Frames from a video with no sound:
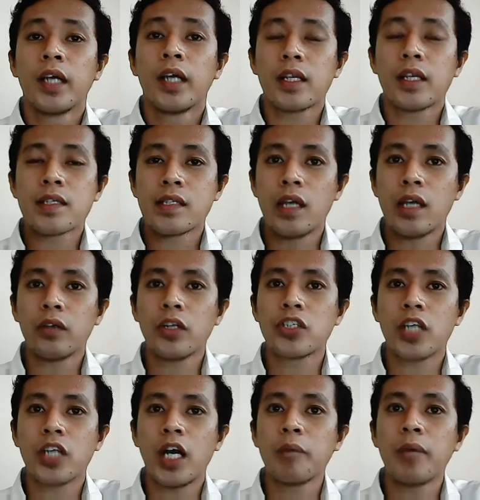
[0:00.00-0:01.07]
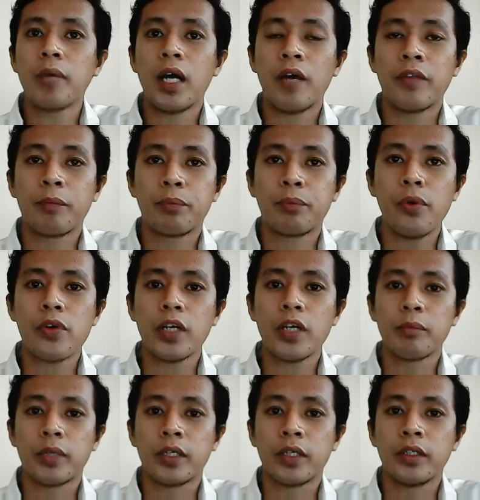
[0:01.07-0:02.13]
it is now the job of the
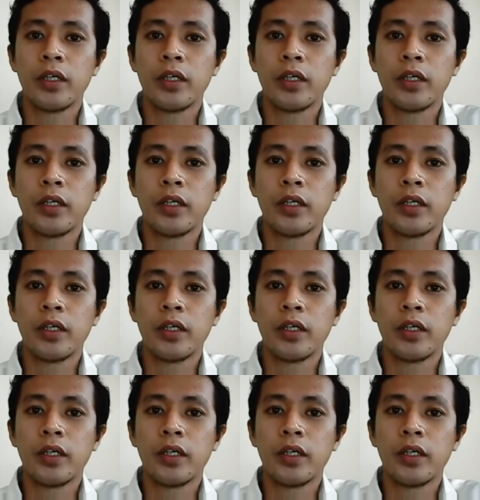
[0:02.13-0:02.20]
programmer